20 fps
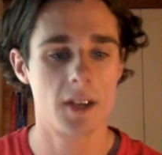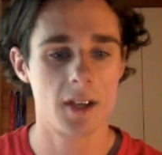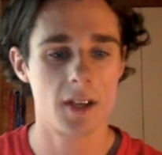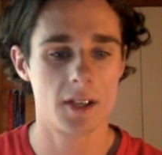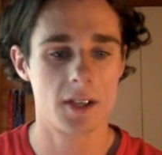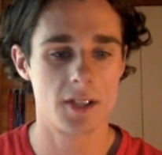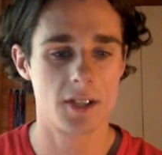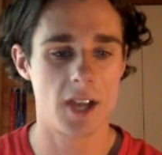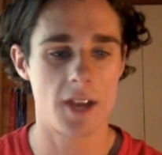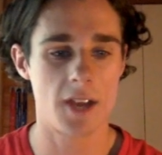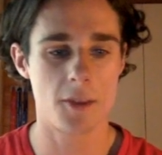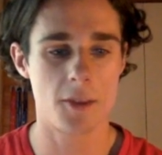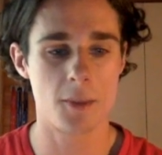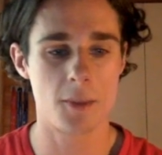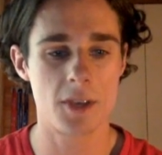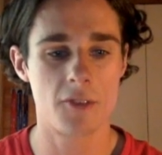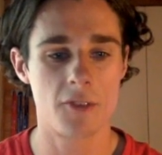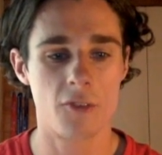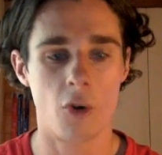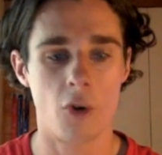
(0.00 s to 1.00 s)
yeah, the
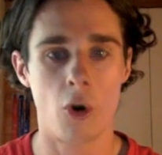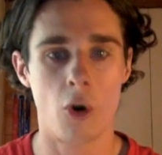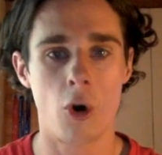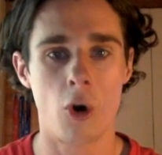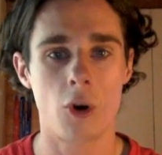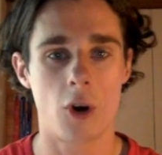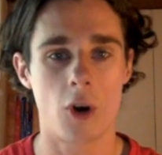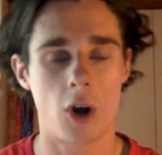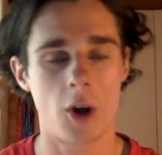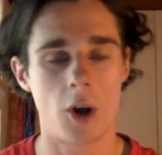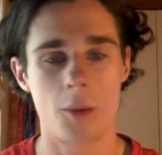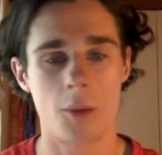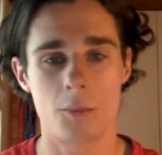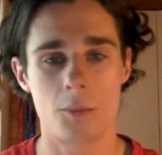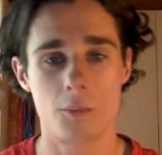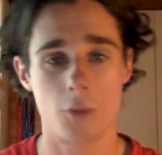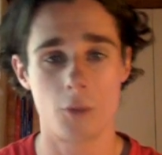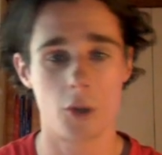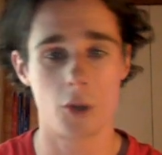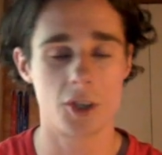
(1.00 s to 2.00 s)
big 4,
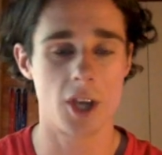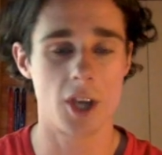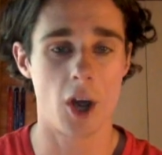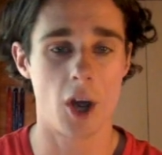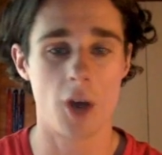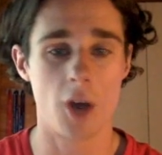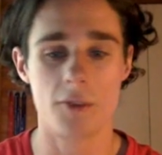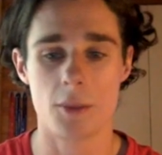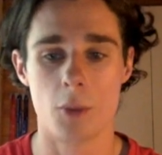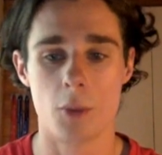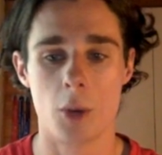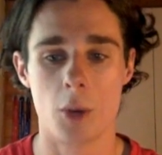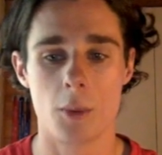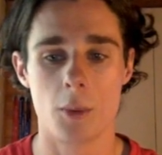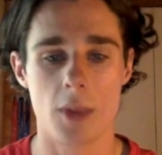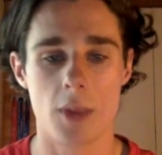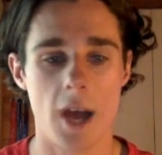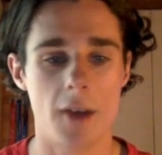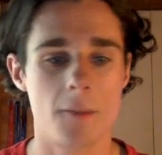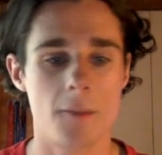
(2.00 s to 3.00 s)
I'm over the moon
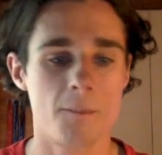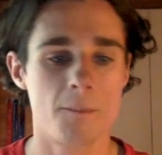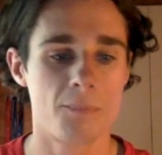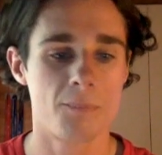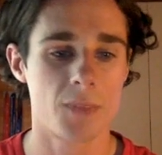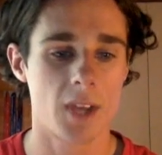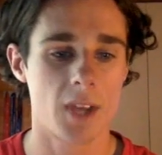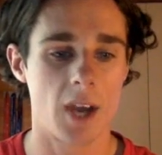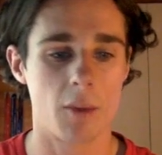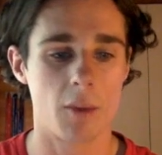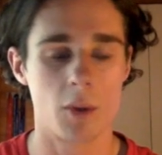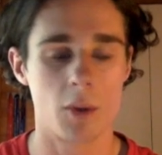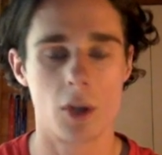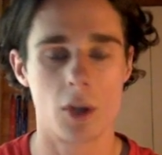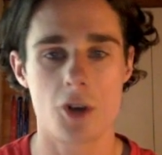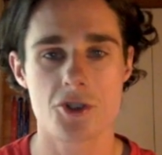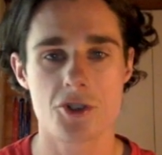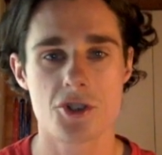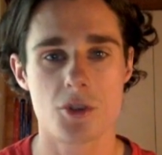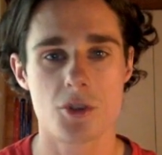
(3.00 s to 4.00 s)
with that. We
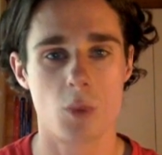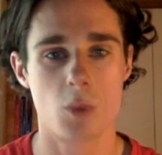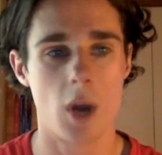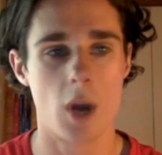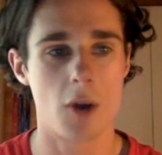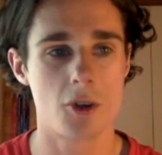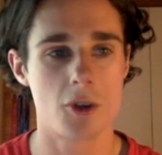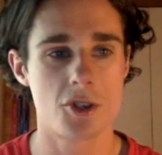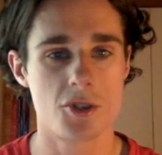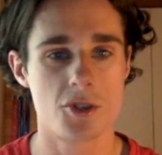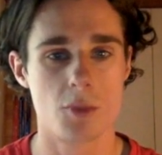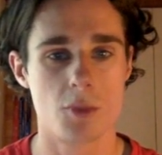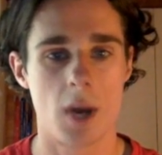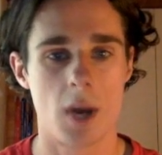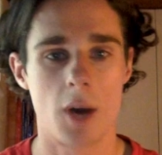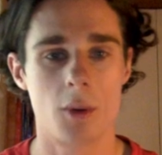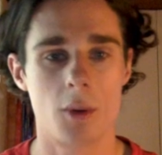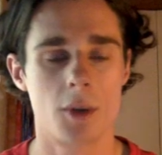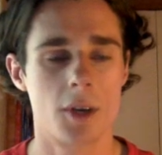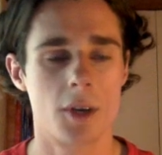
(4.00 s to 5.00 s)
lost Welsh as
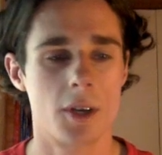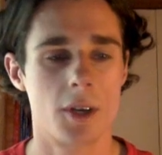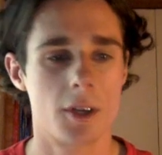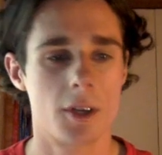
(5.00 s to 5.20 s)
well.